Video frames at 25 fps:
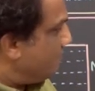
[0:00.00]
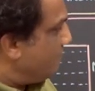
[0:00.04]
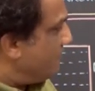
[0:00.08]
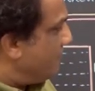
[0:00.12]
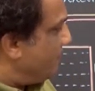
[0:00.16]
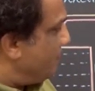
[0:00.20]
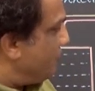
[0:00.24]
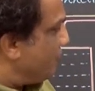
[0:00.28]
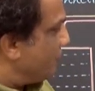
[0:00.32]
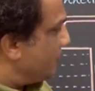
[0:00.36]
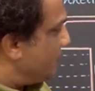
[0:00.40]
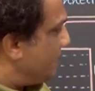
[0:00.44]

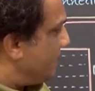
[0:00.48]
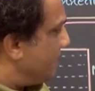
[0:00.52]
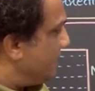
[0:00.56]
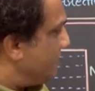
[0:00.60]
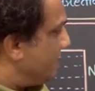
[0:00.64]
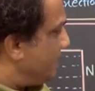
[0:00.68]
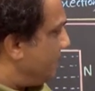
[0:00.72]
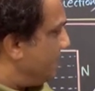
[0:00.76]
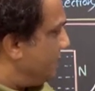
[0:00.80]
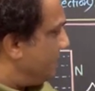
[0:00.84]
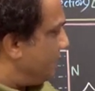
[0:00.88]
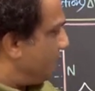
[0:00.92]
Before
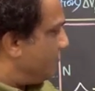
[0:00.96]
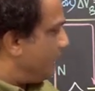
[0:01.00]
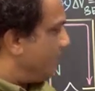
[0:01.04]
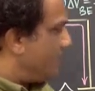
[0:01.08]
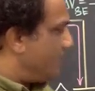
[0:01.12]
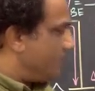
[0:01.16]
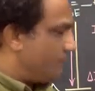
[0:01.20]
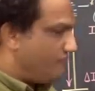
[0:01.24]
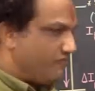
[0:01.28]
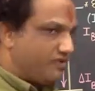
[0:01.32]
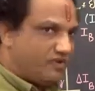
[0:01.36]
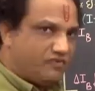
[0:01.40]
that, I
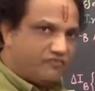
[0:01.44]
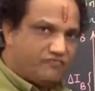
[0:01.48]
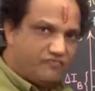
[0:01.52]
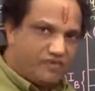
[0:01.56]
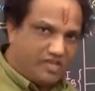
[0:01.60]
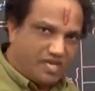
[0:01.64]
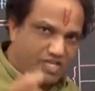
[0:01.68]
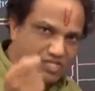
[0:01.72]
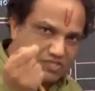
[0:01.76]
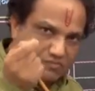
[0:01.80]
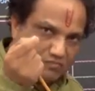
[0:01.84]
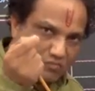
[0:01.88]
require one
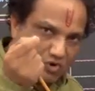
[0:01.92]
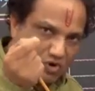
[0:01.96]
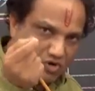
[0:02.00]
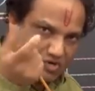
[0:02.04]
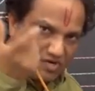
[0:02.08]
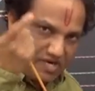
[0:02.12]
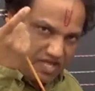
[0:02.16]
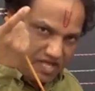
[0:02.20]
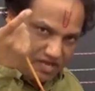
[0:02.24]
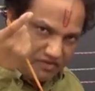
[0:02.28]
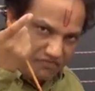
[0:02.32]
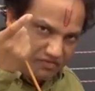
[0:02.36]
very
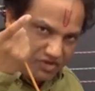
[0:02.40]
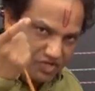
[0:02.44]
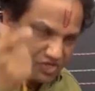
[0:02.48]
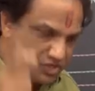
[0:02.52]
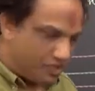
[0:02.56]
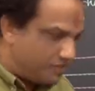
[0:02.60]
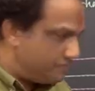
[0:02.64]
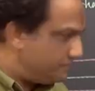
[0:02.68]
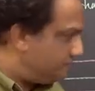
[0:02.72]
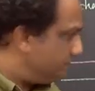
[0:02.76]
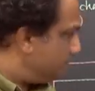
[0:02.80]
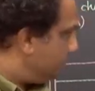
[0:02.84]
small
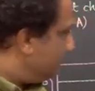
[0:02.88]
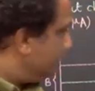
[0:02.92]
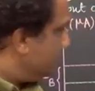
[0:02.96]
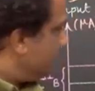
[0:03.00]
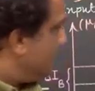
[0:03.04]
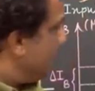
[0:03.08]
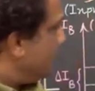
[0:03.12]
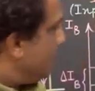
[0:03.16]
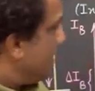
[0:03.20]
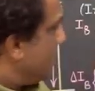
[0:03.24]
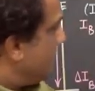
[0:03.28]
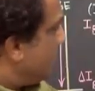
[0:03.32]
derivation.
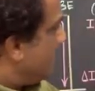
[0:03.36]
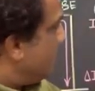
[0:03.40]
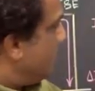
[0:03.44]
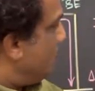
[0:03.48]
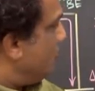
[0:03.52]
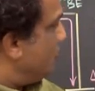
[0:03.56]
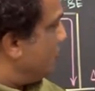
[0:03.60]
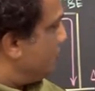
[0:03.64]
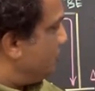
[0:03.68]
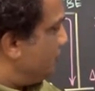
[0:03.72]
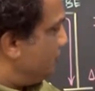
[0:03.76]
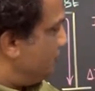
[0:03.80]

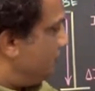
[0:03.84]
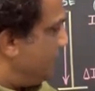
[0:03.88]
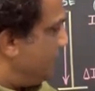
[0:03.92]
Come on,